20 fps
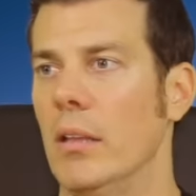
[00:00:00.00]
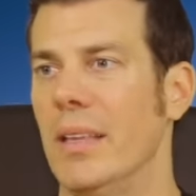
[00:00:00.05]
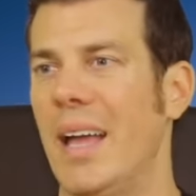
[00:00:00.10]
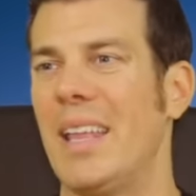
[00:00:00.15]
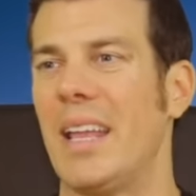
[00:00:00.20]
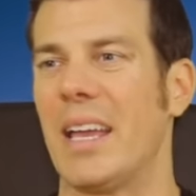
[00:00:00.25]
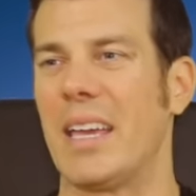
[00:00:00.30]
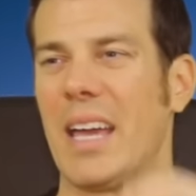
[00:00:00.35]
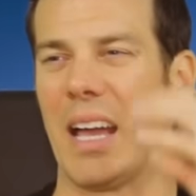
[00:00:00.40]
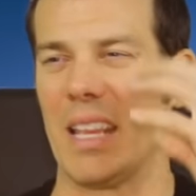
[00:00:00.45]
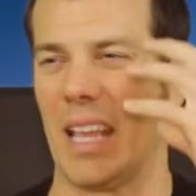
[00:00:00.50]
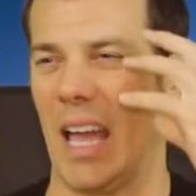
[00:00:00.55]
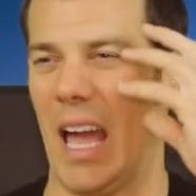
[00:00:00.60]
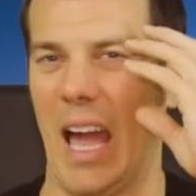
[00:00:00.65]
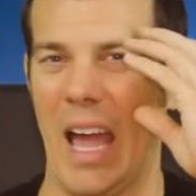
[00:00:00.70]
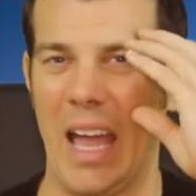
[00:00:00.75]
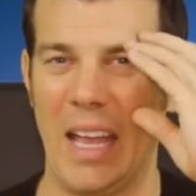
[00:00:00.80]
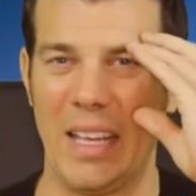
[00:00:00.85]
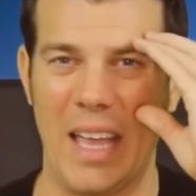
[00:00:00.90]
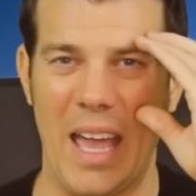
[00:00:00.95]
Landed kind of
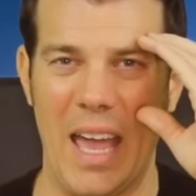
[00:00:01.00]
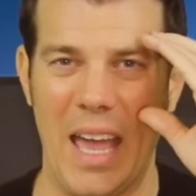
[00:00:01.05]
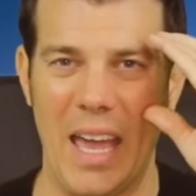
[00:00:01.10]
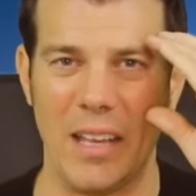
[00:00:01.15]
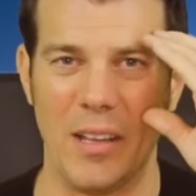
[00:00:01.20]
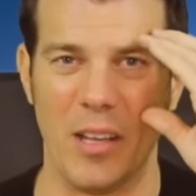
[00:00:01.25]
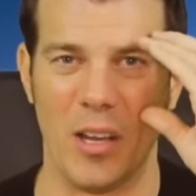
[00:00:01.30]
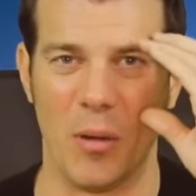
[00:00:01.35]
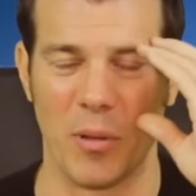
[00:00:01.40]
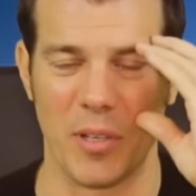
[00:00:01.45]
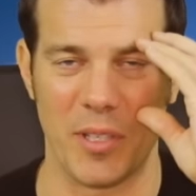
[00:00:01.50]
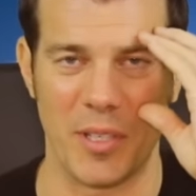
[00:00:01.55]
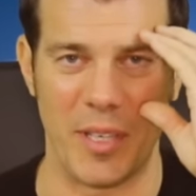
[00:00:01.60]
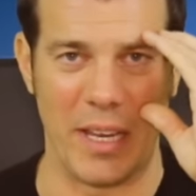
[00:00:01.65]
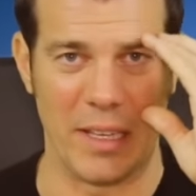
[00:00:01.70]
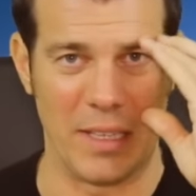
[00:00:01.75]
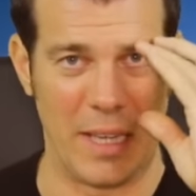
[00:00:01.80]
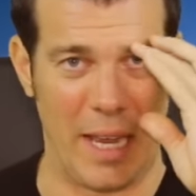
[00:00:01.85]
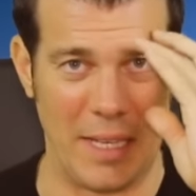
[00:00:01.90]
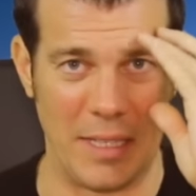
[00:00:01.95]
high in the head. I want to
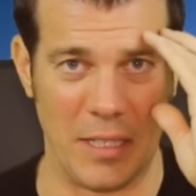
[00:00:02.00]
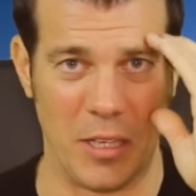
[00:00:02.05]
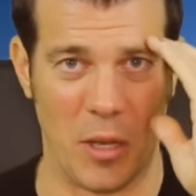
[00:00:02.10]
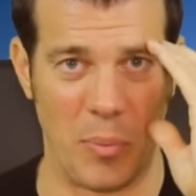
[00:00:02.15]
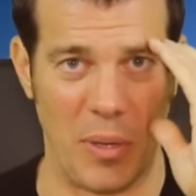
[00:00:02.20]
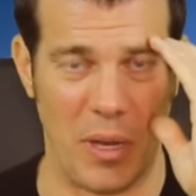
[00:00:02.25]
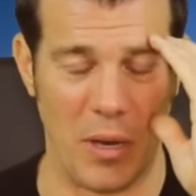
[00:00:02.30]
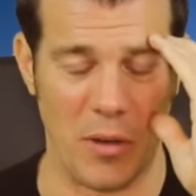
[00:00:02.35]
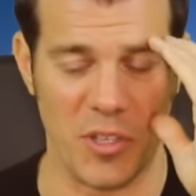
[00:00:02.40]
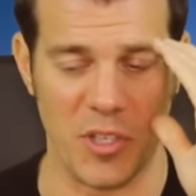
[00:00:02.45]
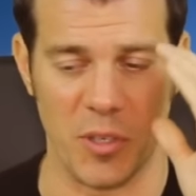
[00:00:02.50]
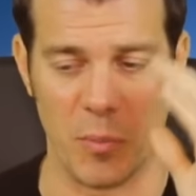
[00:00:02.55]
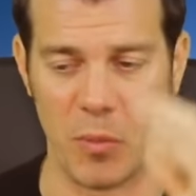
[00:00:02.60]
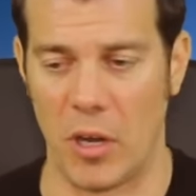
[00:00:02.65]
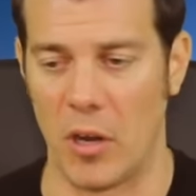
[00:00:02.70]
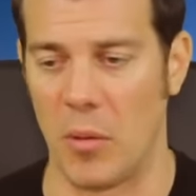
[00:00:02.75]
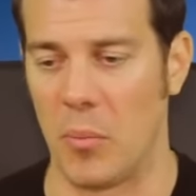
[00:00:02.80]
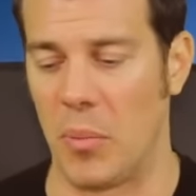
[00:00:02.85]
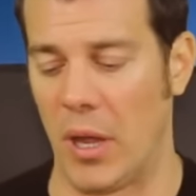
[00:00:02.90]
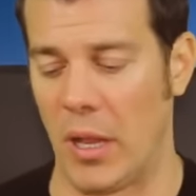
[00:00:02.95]
say it landed up here
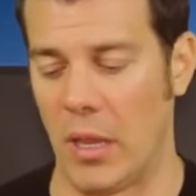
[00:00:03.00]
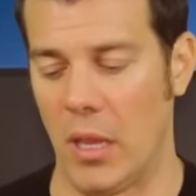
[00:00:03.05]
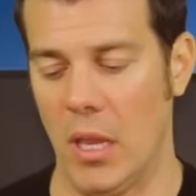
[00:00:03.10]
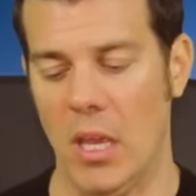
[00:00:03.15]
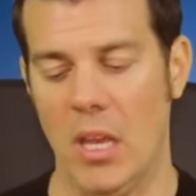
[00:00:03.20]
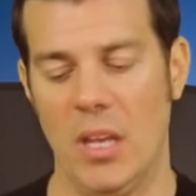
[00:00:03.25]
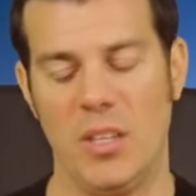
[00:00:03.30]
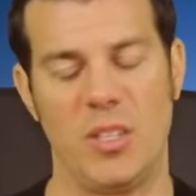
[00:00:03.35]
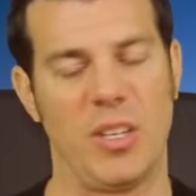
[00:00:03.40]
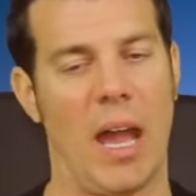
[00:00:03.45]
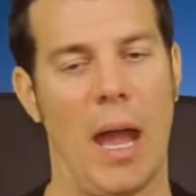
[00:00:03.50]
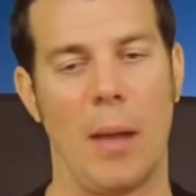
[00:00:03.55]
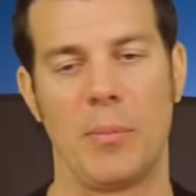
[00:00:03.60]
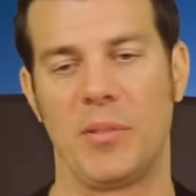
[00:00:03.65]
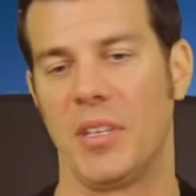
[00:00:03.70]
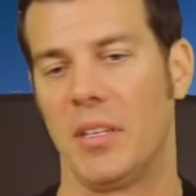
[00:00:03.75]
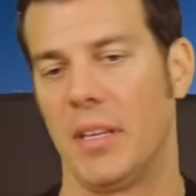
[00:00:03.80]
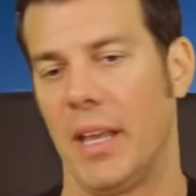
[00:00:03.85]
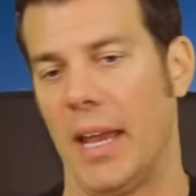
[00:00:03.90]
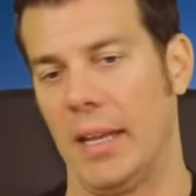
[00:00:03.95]
somewhere, but
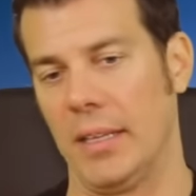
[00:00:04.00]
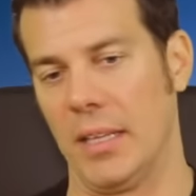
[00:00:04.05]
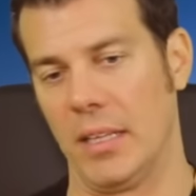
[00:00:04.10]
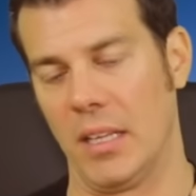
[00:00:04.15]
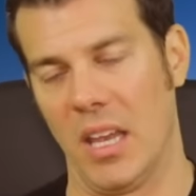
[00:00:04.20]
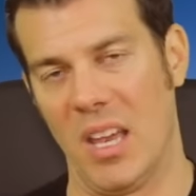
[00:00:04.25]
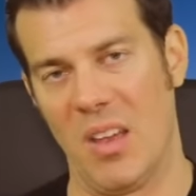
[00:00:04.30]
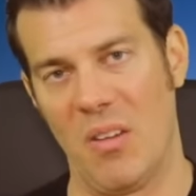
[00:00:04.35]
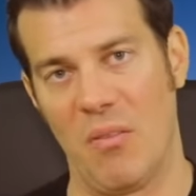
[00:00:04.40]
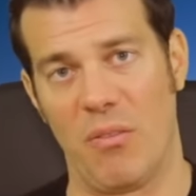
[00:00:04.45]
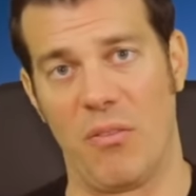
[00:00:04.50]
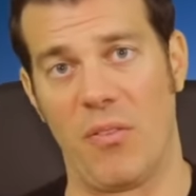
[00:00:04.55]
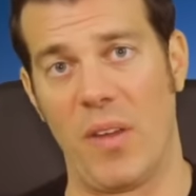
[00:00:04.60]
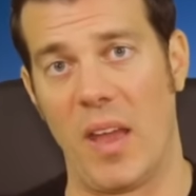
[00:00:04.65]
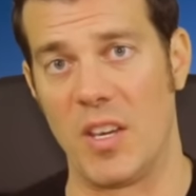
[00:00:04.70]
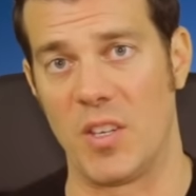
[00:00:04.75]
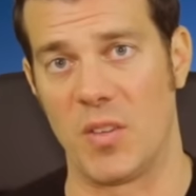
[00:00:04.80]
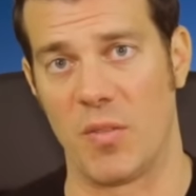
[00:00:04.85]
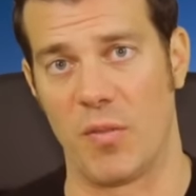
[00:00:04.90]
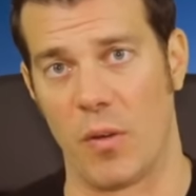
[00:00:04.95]
Thompson landed
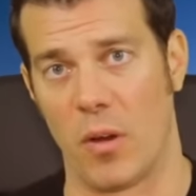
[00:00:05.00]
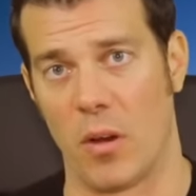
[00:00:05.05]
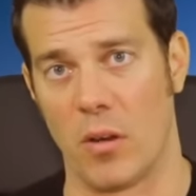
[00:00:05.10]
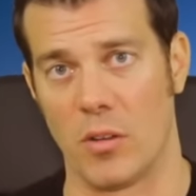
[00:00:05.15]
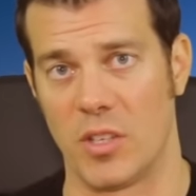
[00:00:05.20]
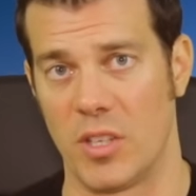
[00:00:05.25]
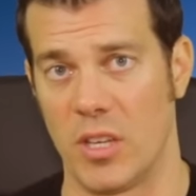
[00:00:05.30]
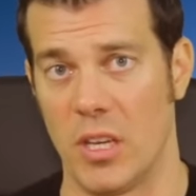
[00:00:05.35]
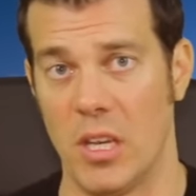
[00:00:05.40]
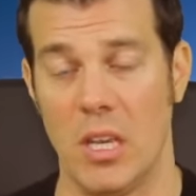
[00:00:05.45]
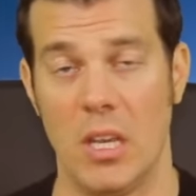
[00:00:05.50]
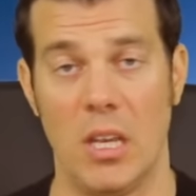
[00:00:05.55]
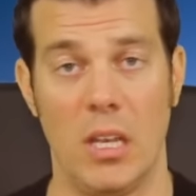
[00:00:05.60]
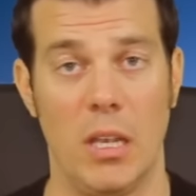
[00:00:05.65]
face first.